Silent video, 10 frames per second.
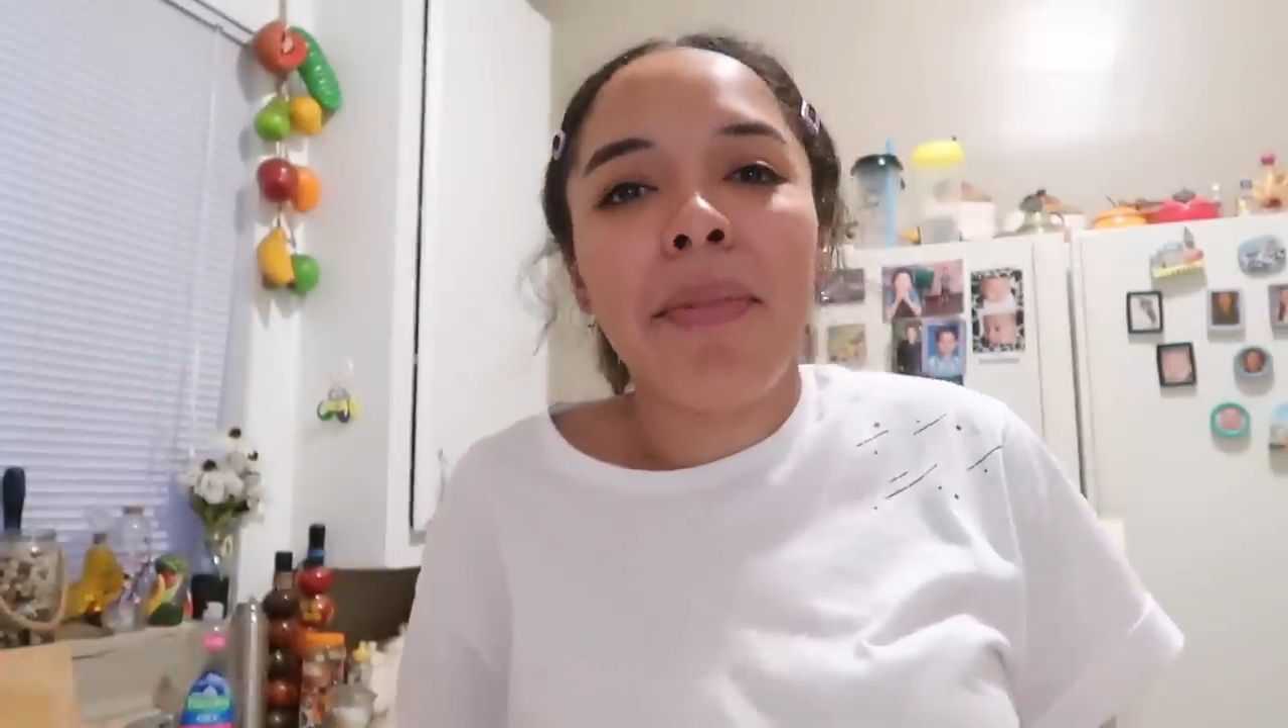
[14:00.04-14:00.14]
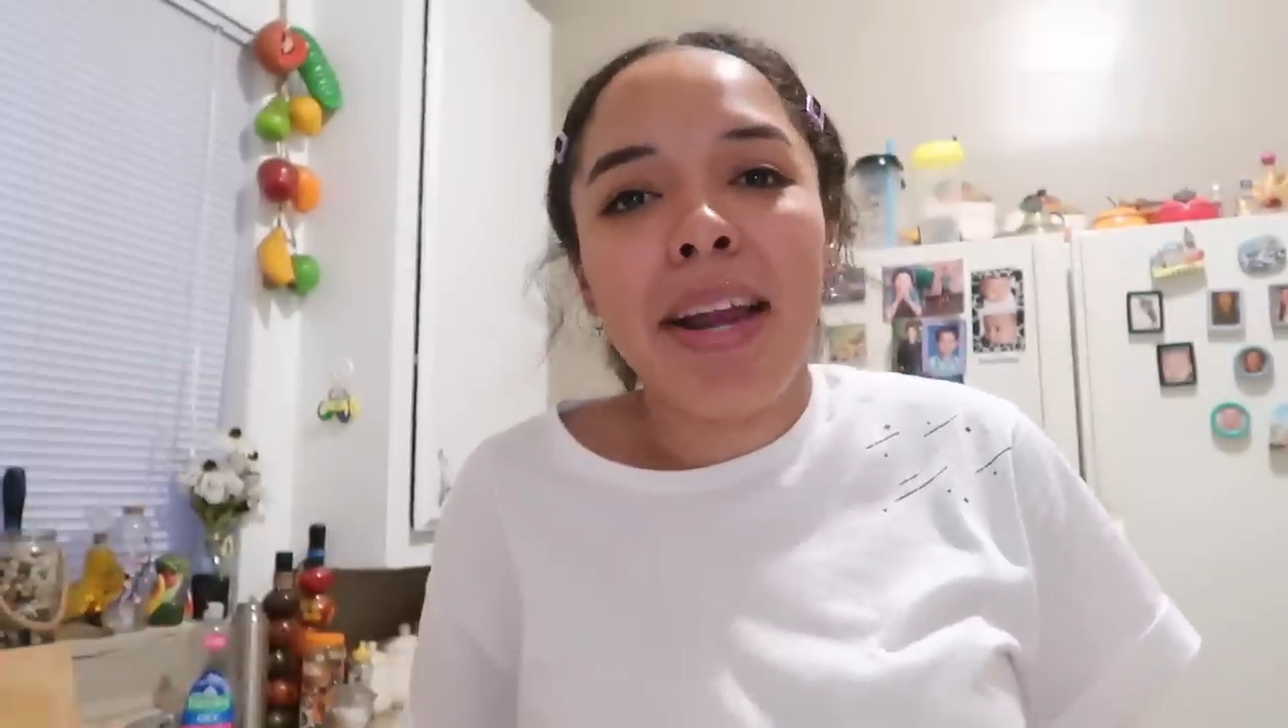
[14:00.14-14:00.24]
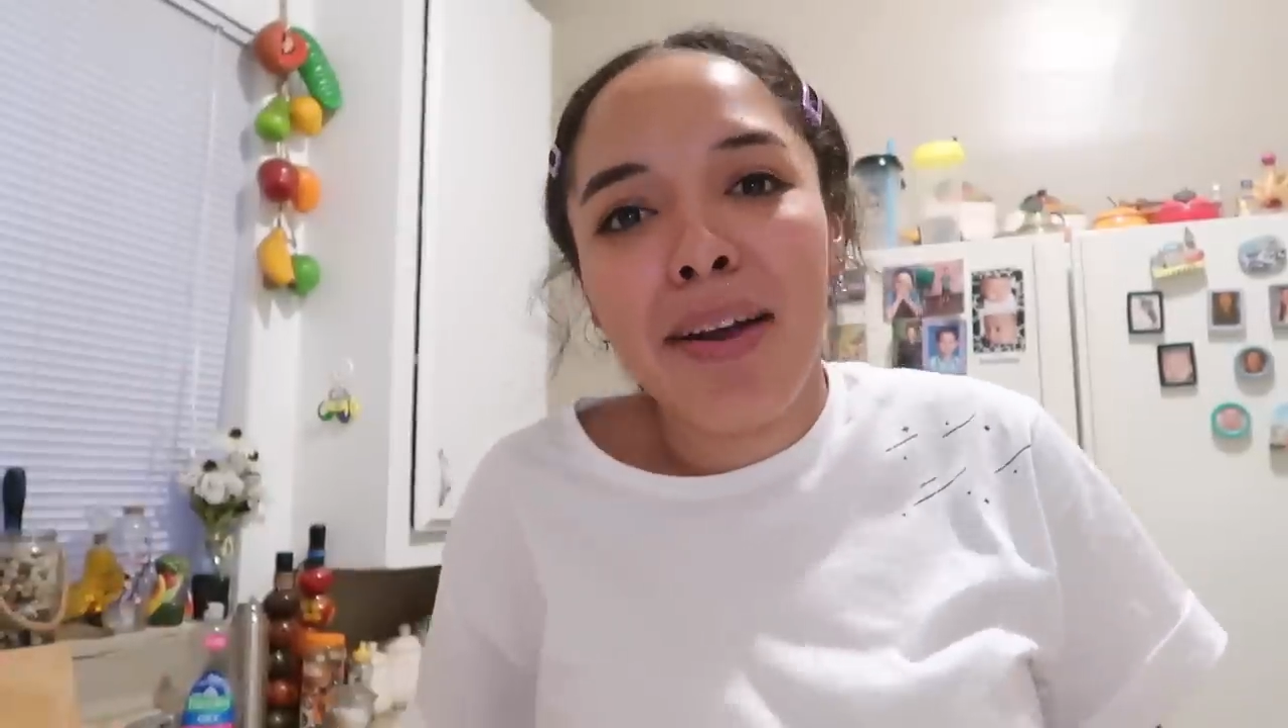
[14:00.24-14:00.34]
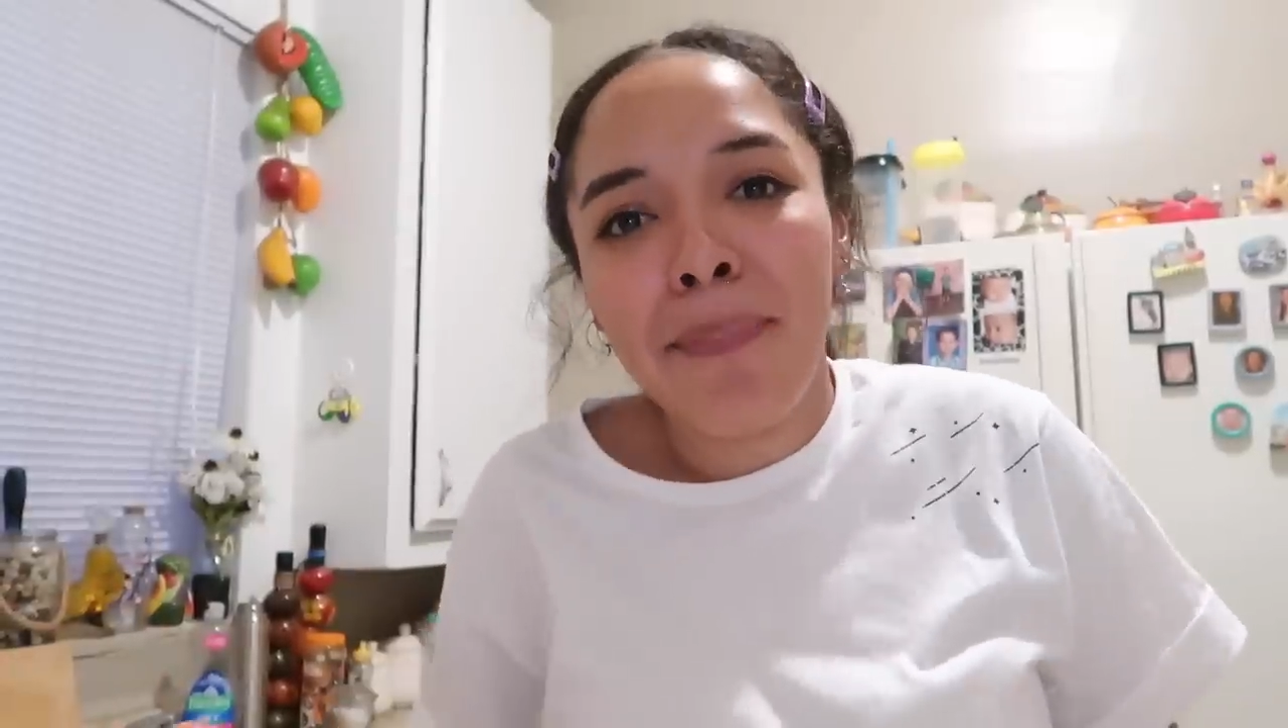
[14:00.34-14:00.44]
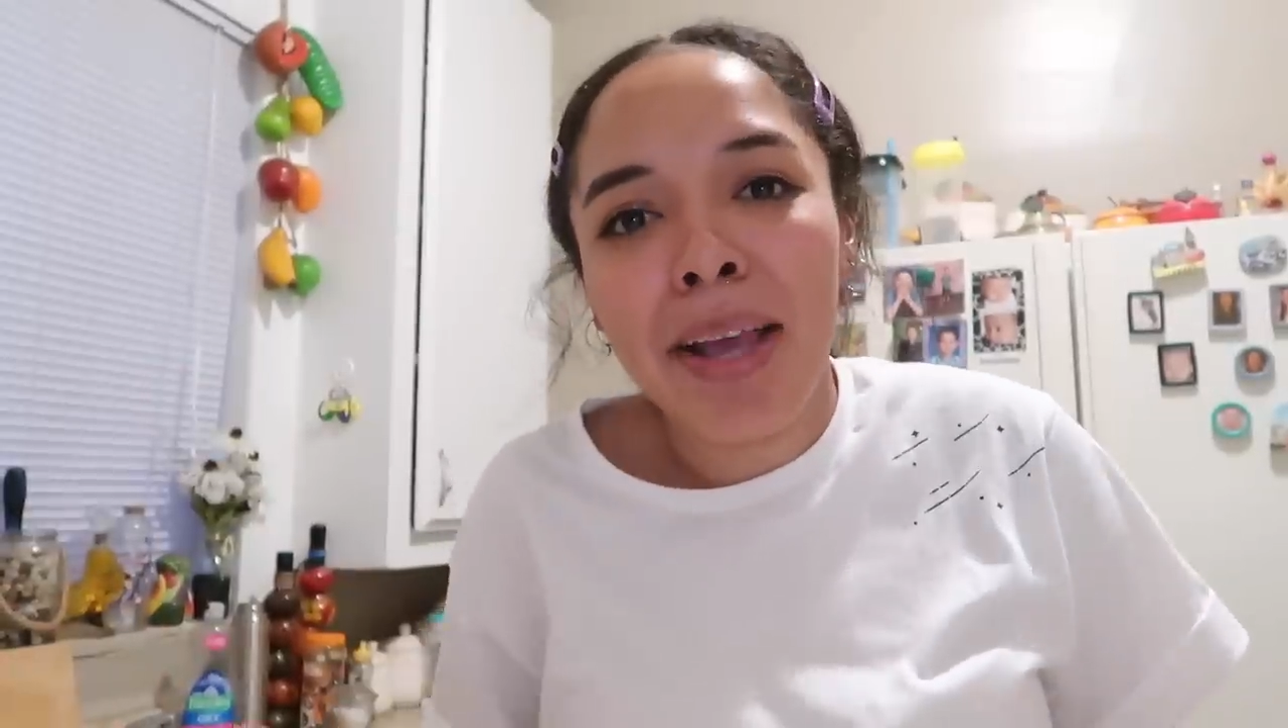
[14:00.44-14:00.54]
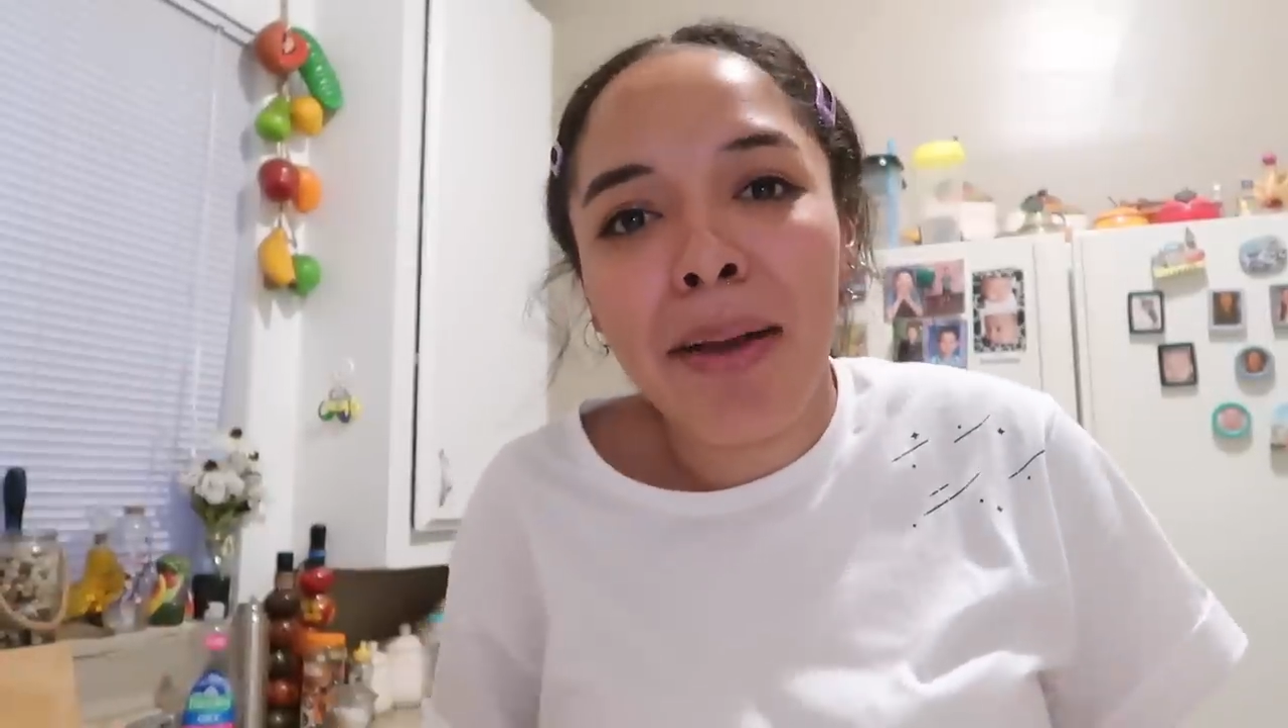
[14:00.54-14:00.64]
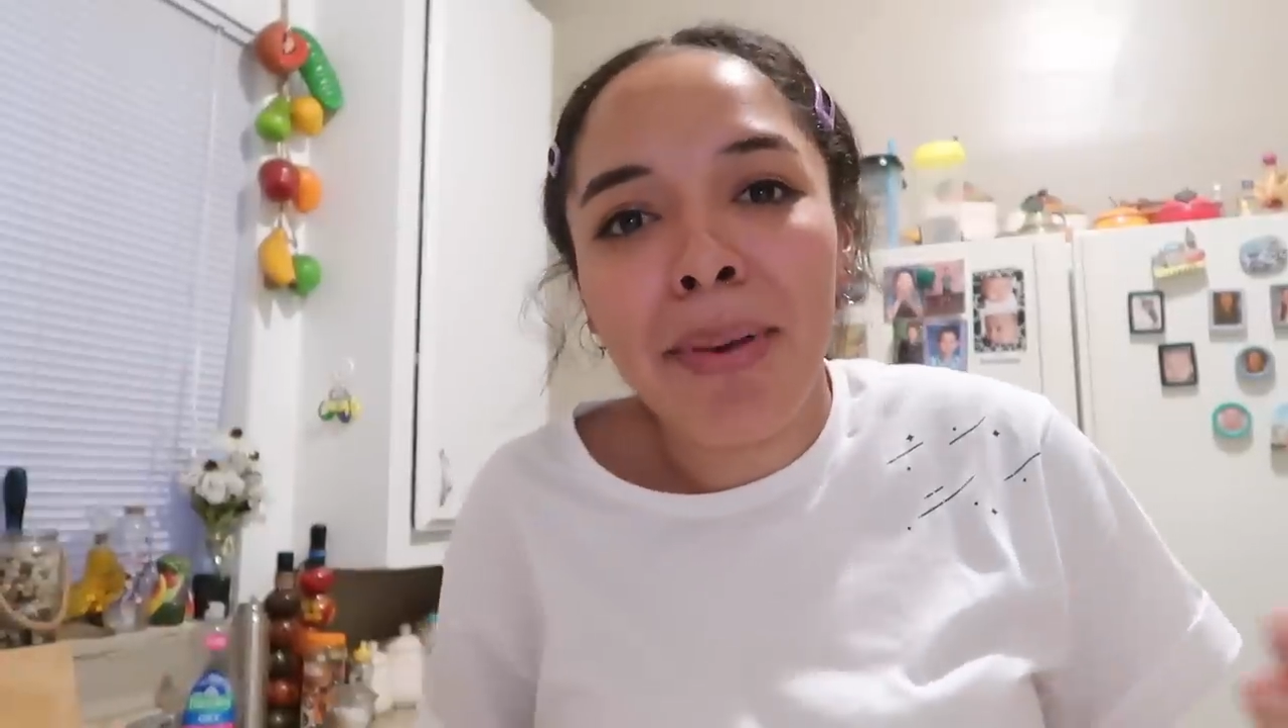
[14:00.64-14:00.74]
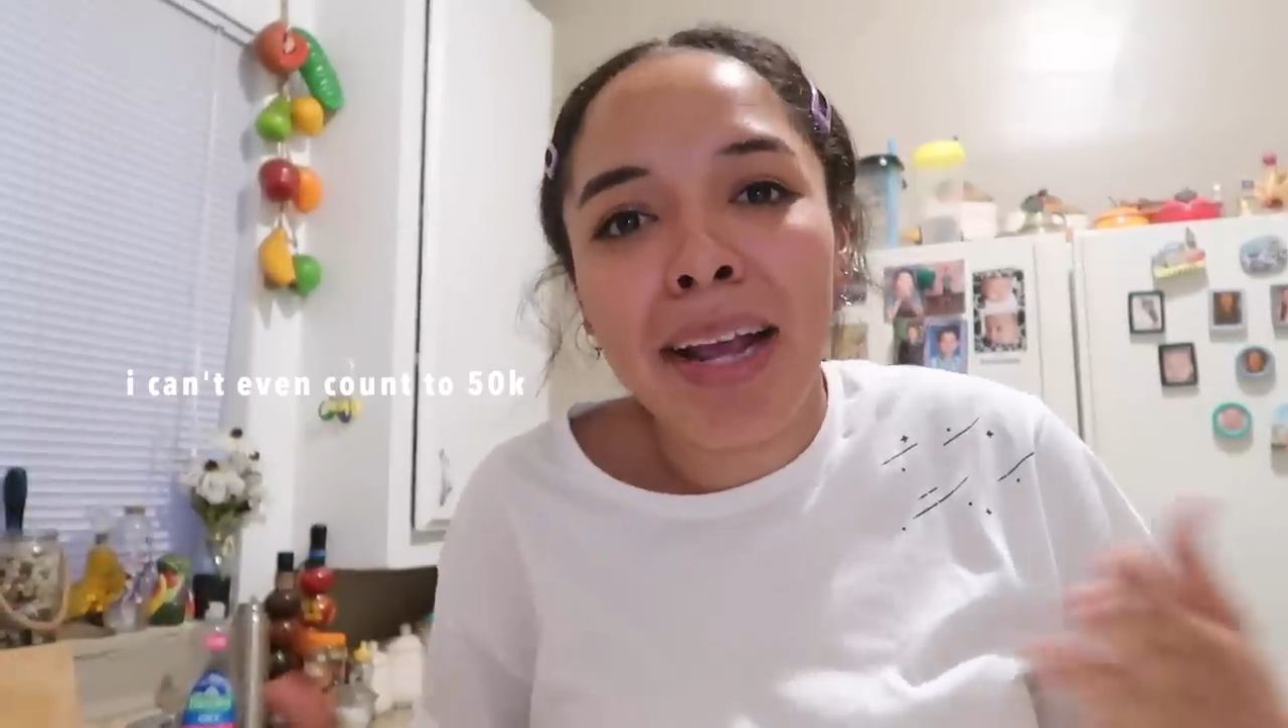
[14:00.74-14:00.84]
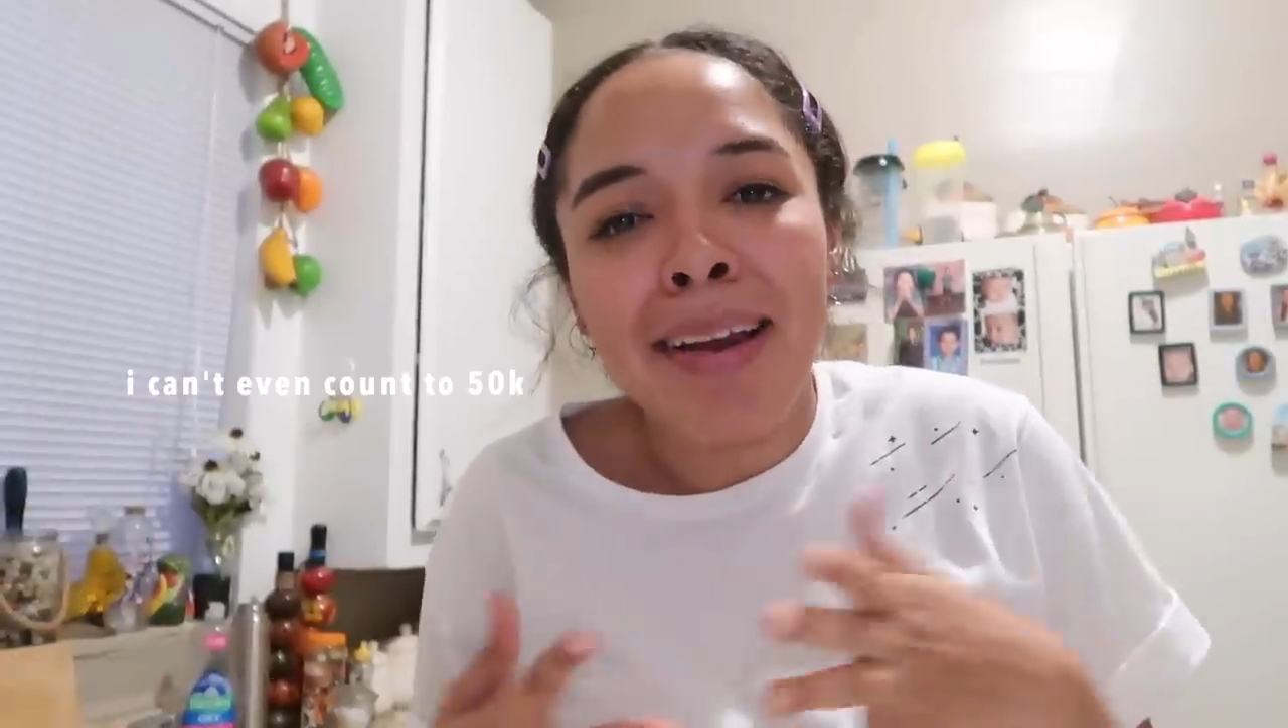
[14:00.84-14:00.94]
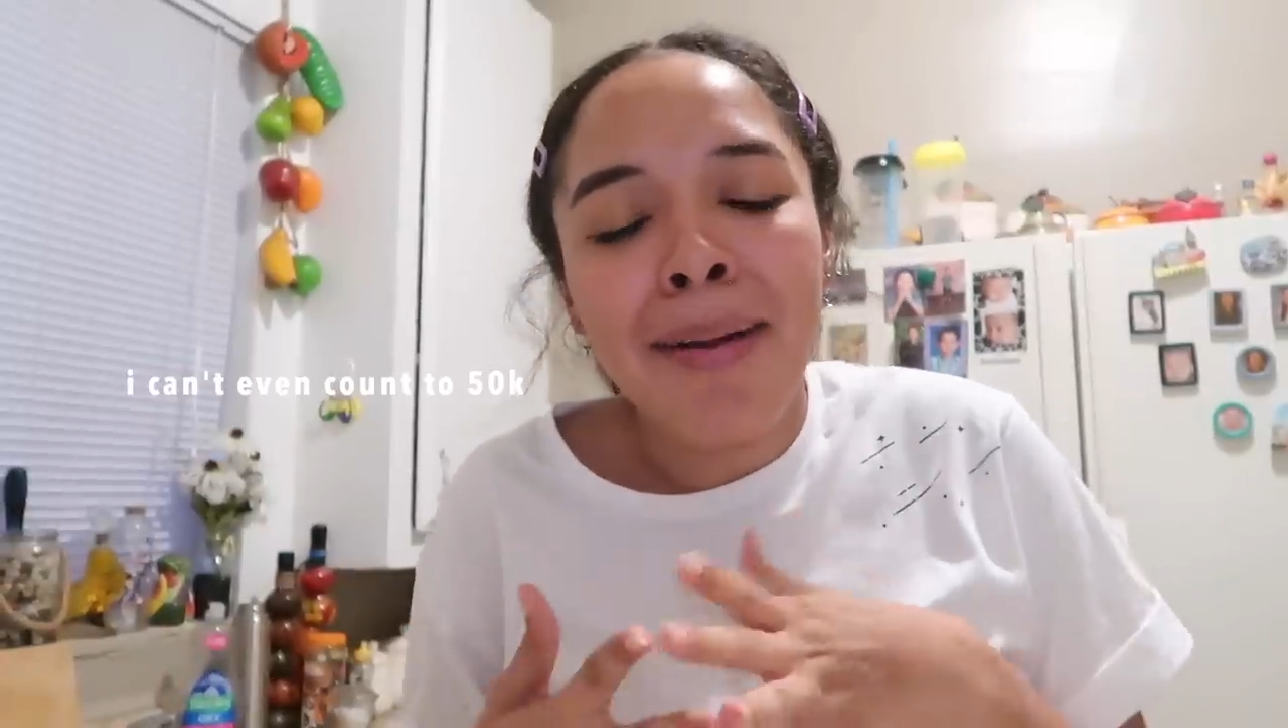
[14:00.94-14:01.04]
it might not be a big